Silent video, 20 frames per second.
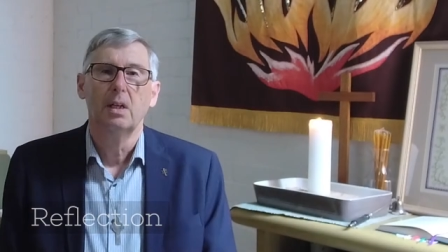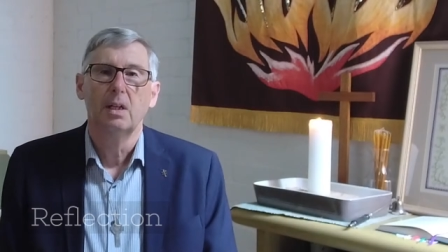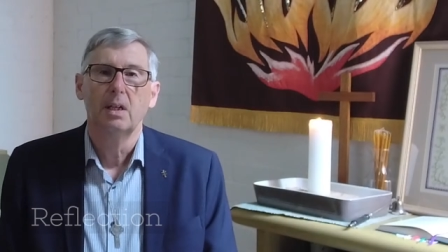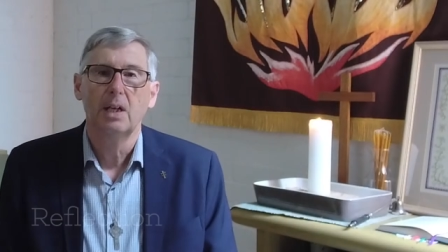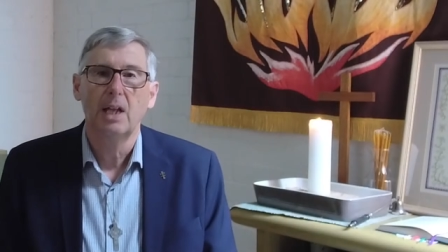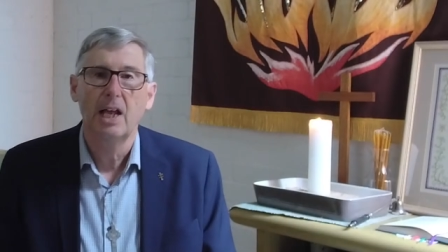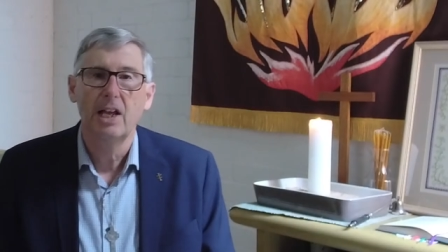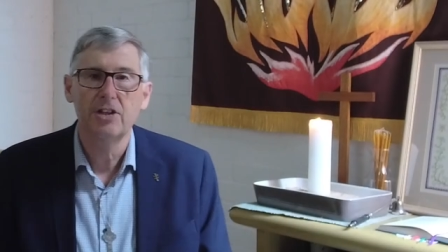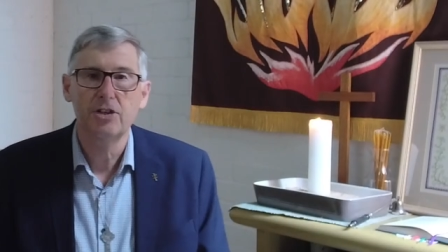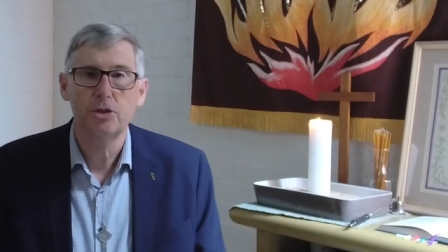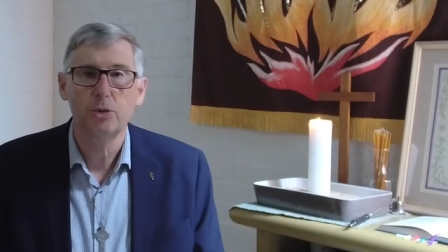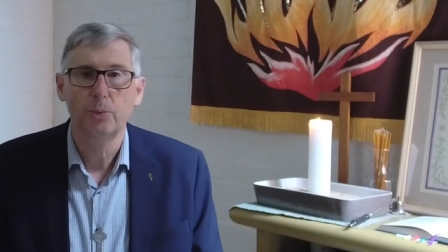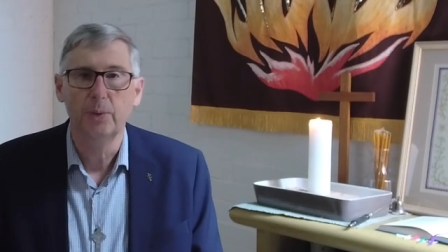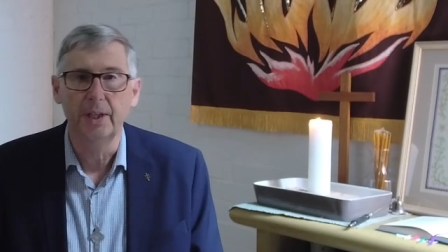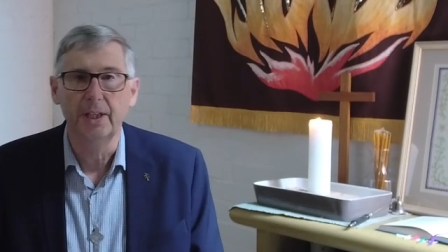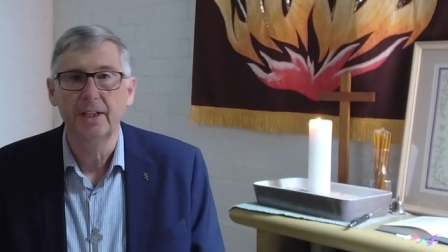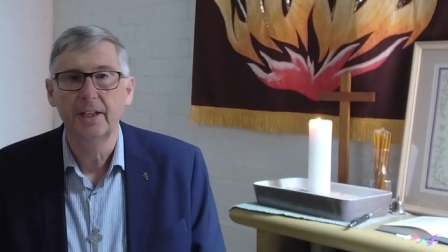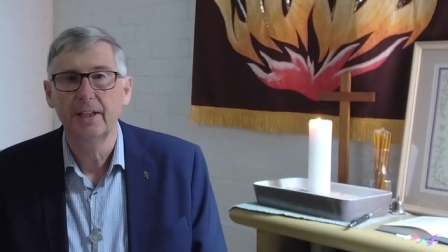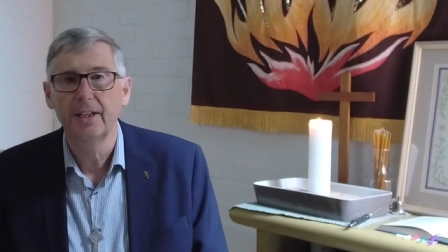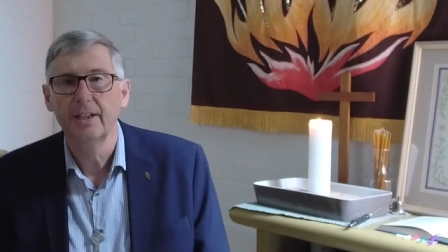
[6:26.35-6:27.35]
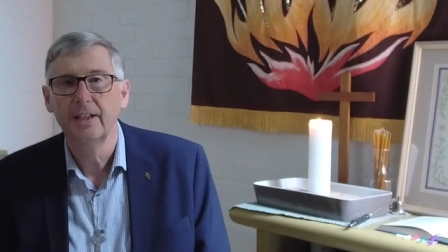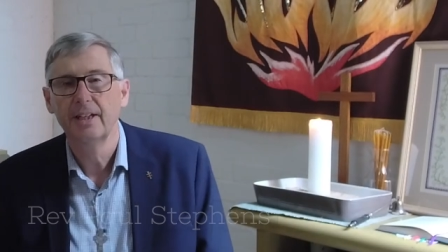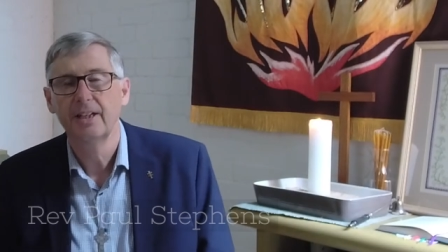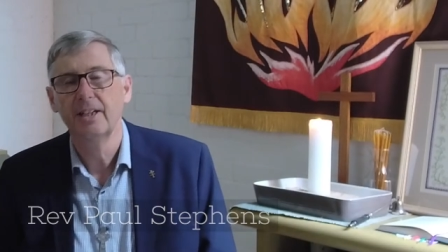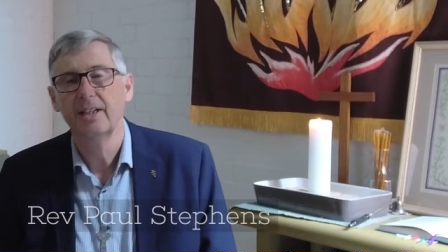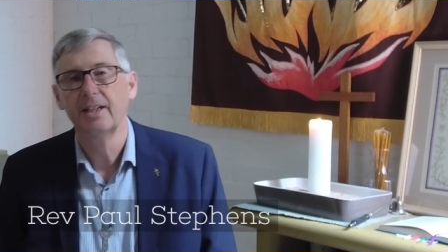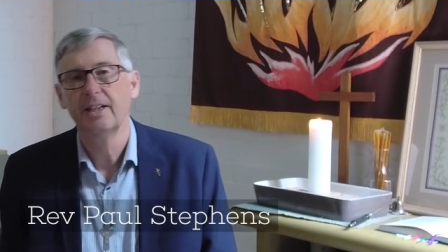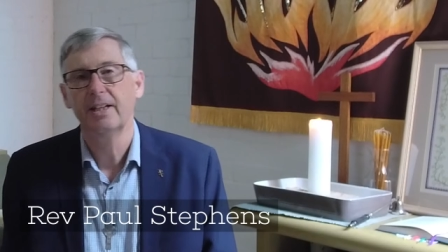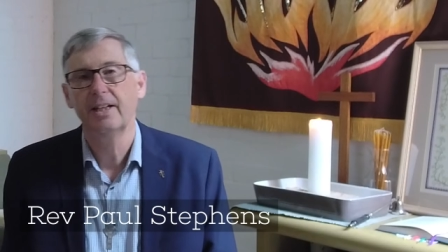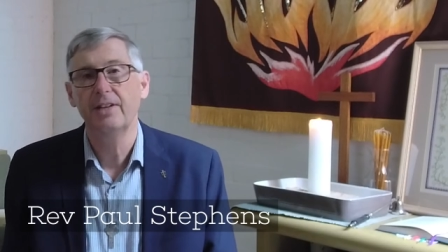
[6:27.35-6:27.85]
Last week,
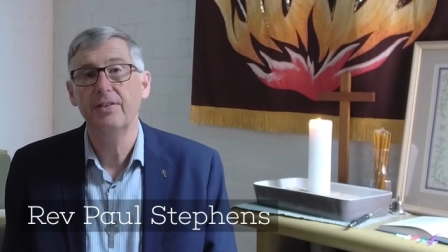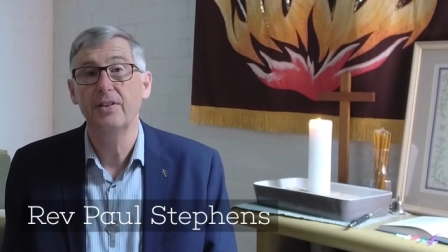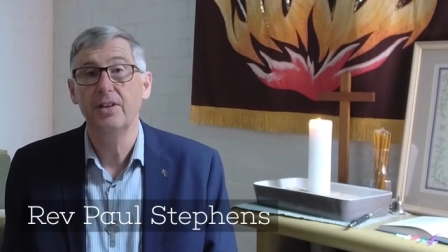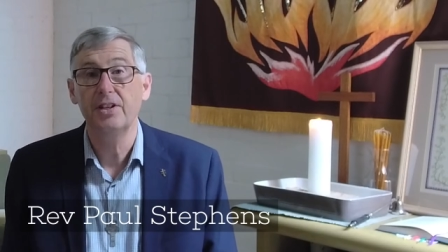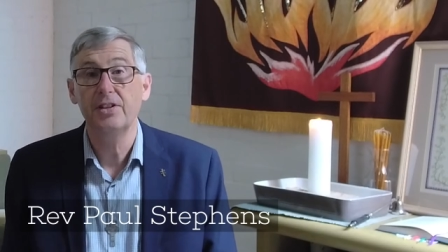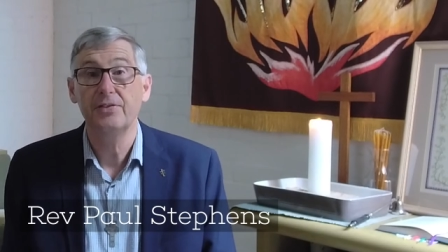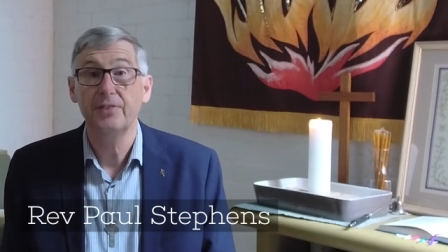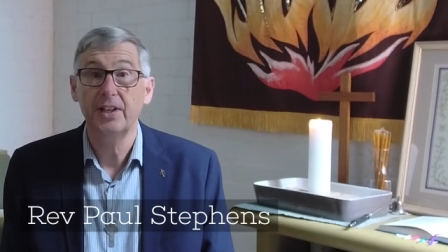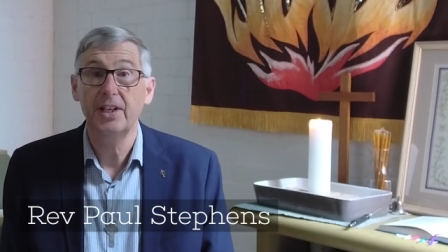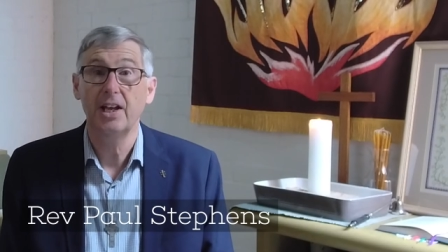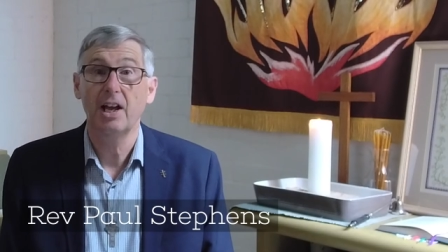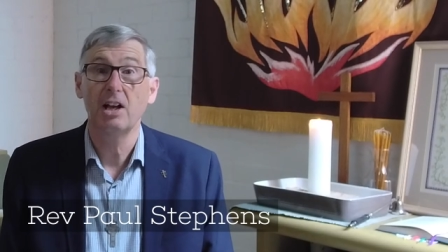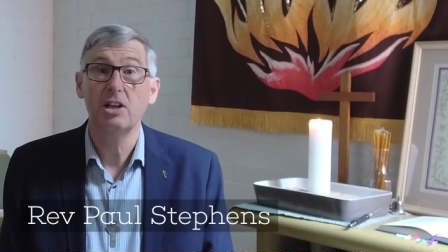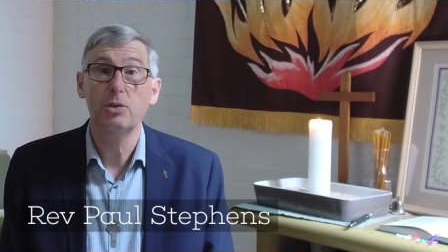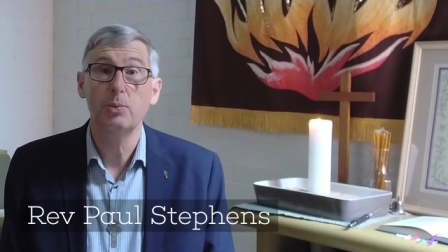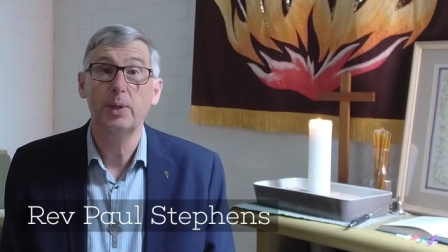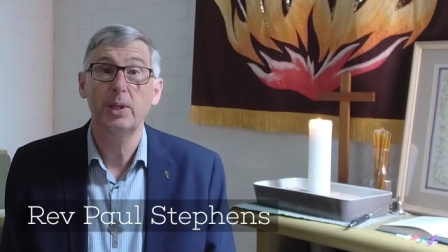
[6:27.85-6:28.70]
in these videos,